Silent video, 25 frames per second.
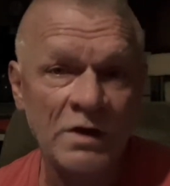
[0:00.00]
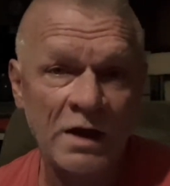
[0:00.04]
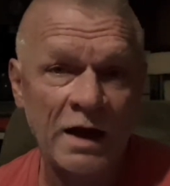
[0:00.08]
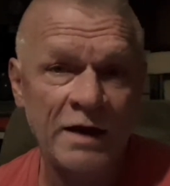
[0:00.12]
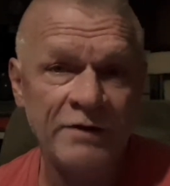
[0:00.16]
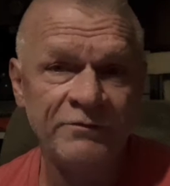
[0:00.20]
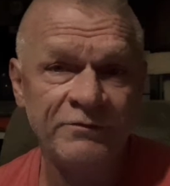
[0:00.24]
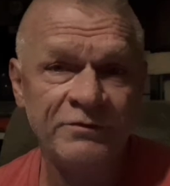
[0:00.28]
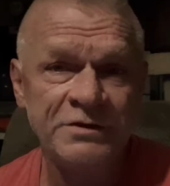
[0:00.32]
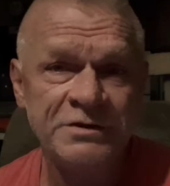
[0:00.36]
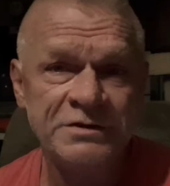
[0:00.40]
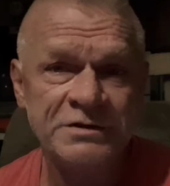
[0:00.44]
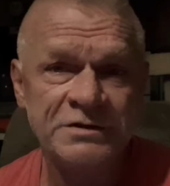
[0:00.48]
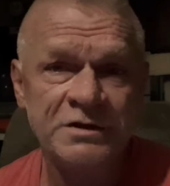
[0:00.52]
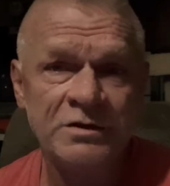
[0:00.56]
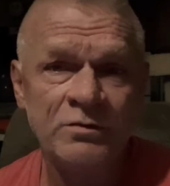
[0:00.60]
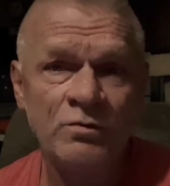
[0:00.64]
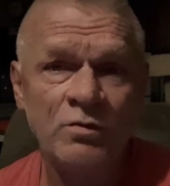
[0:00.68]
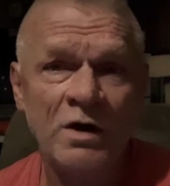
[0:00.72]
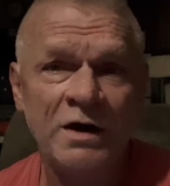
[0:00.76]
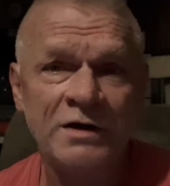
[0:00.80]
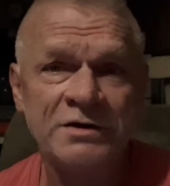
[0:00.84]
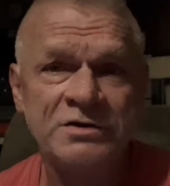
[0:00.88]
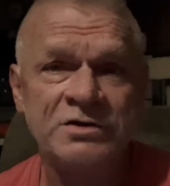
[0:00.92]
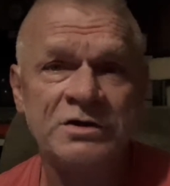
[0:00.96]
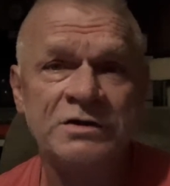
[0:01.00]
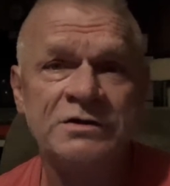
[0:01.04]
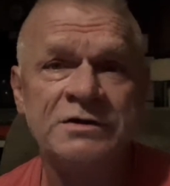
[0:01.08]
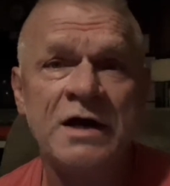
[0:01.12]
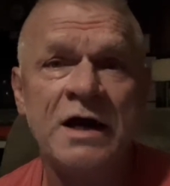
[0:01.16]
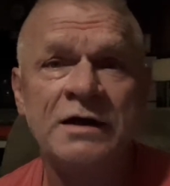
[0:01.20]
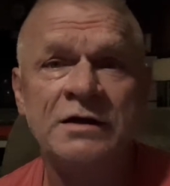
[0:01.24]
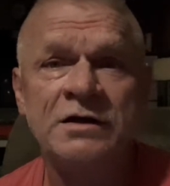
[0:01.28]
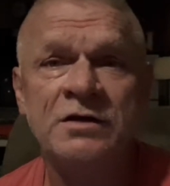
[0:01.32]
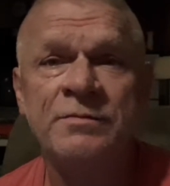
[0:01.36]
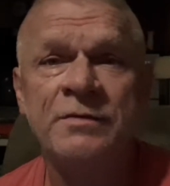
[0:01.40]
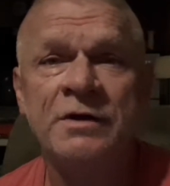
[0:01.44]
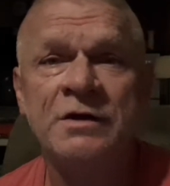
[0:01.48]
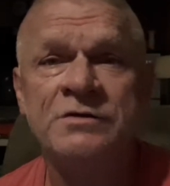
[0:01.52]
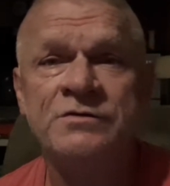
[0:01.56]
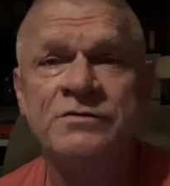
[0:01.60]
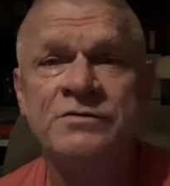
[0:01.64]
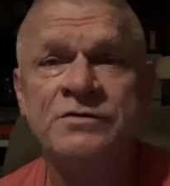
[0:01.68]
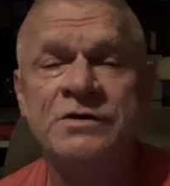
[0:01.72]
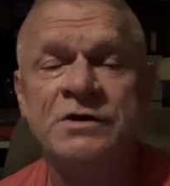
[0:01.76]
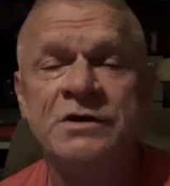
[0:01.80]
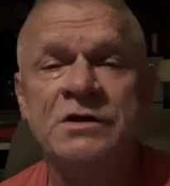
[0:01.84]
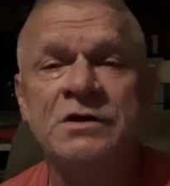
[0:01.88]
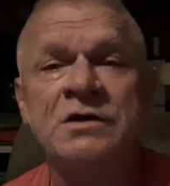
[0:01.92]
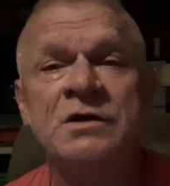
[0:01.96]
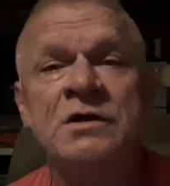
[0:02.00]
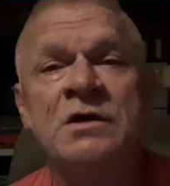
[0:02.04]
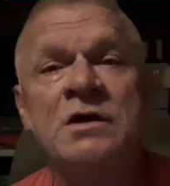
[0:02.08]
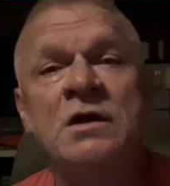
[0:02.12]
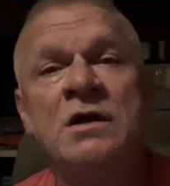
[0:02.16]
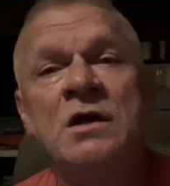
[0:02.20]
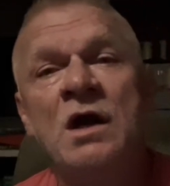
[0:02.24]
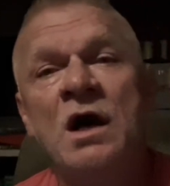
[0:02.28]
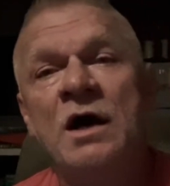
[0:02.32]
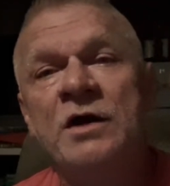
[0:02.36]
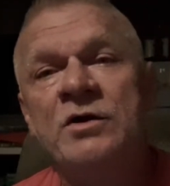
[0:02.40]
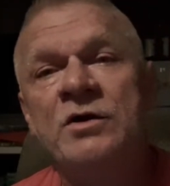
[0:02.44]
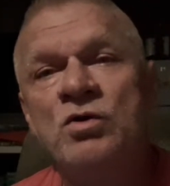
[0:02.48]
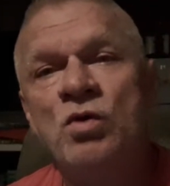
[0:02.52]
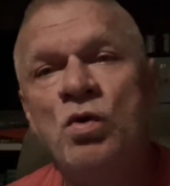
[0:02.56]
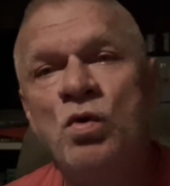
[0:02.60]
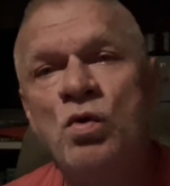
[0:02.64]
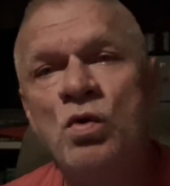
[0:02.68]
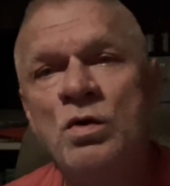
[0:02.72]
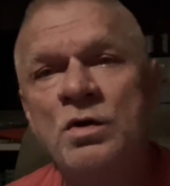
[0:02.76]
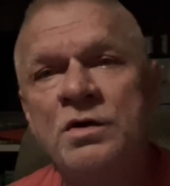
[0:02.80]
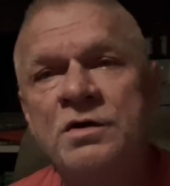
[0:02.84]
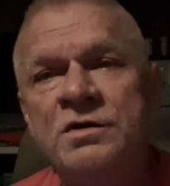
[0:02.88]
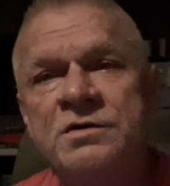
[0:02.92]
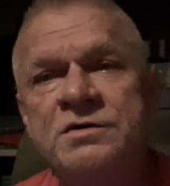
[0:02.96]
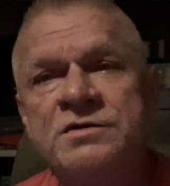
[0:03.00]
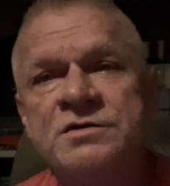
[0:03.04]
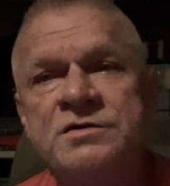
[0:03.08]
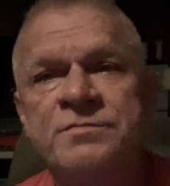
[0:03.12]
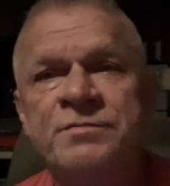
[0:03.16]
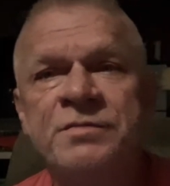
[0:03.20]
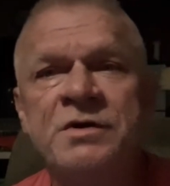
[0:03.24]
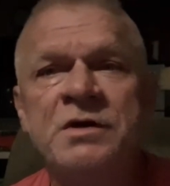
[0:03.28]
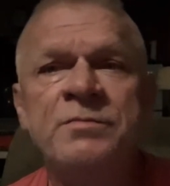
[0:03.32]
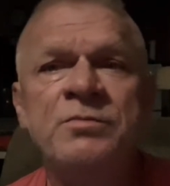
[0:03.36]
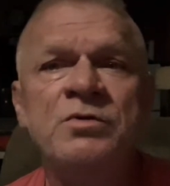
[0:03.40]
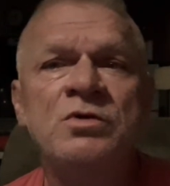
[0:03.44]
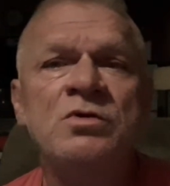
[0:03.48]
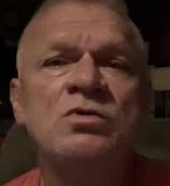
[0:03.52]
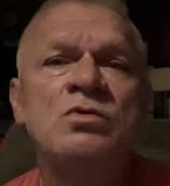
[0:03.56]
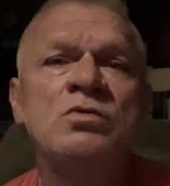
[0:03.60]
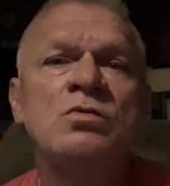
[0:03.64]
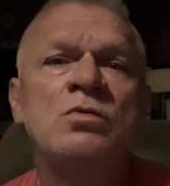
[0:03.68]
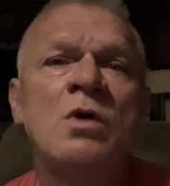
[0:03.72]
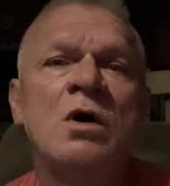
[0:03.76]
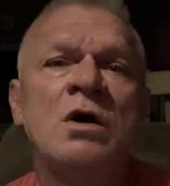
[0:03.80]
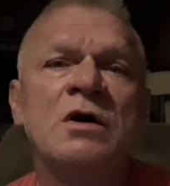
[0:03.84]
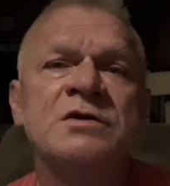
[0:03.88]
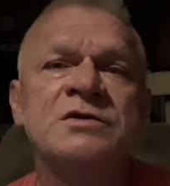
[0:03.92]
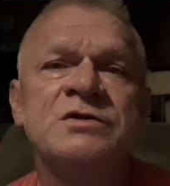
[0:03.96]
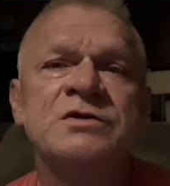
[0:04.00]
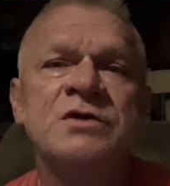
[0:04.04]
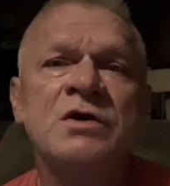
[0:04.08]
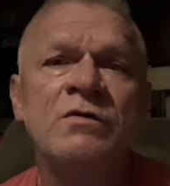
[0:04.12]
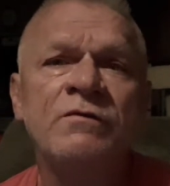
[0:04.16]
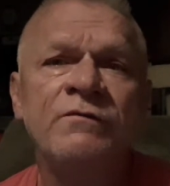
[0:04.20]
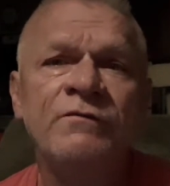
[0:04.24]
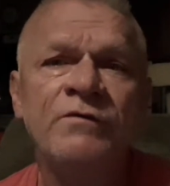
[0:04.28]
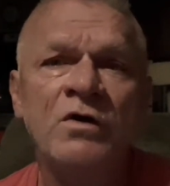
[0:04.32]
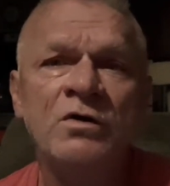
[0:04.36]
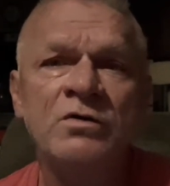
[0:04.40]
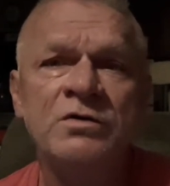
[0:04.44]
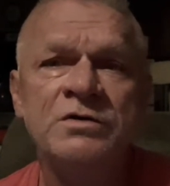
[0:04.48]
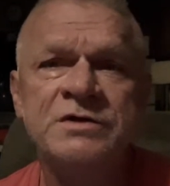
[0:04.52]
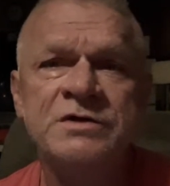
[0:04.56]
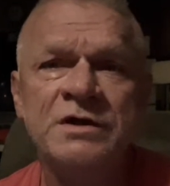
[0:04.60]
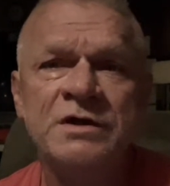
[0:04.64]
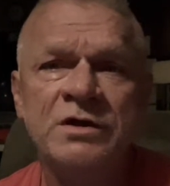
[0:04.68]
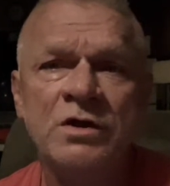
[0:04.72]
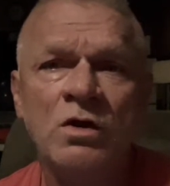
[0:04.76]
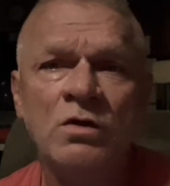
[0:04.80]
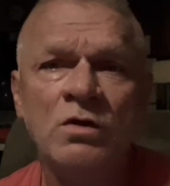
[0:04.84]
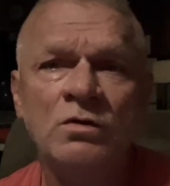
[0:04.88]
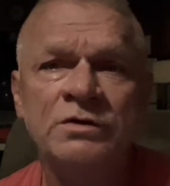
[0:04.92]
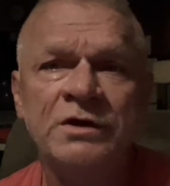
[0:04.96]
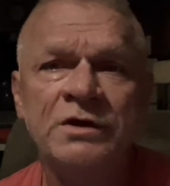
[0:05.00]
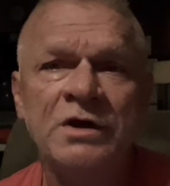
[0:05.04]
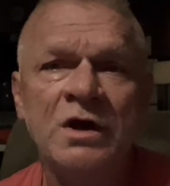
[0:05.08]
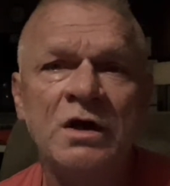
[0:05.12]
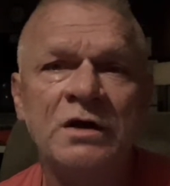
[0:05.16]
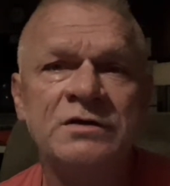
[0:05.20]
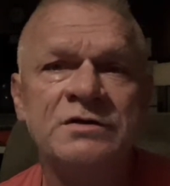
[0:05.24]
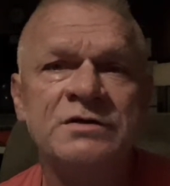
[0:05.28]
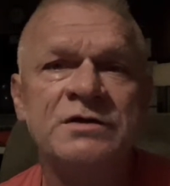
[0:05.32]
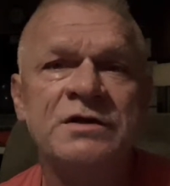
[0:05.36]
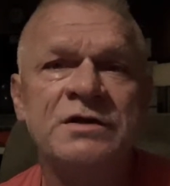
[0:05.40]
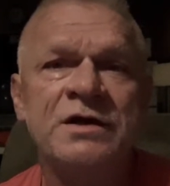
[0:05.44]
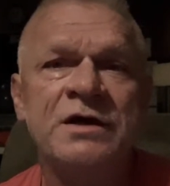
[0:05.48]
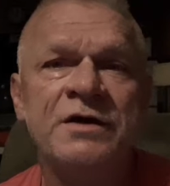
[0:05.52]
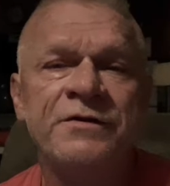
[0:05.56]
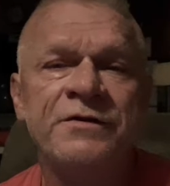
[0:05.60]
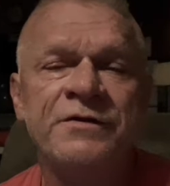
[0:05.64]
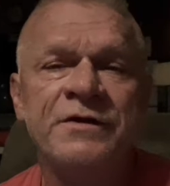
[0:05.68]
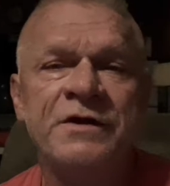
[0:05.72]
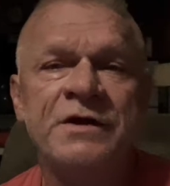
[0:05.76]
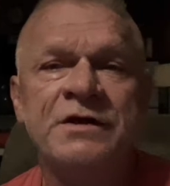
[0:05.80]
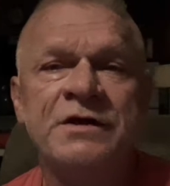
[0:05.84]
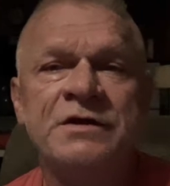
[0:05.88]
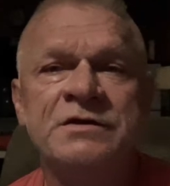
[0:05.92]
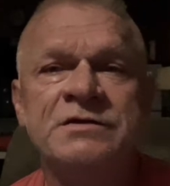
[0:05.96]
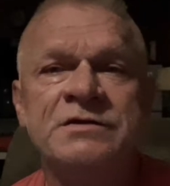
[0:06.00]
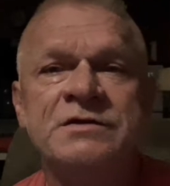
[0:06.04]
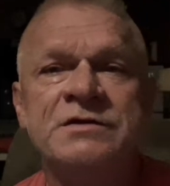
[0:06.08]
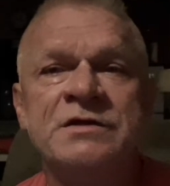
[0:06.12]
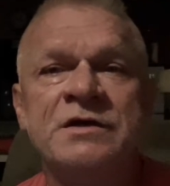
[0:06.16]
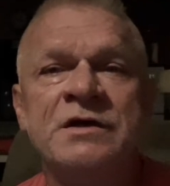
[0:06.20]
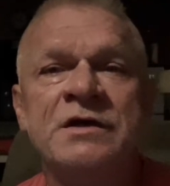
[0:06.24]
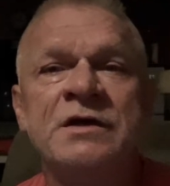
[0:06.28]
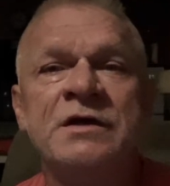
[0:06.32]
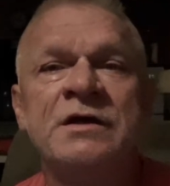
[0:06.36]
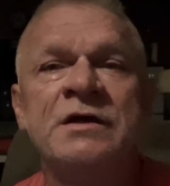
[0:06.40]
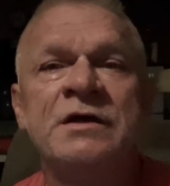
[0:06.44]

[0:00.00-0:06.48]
I recently watched a documentary on hoarders, people who are so focused on holding on to their things,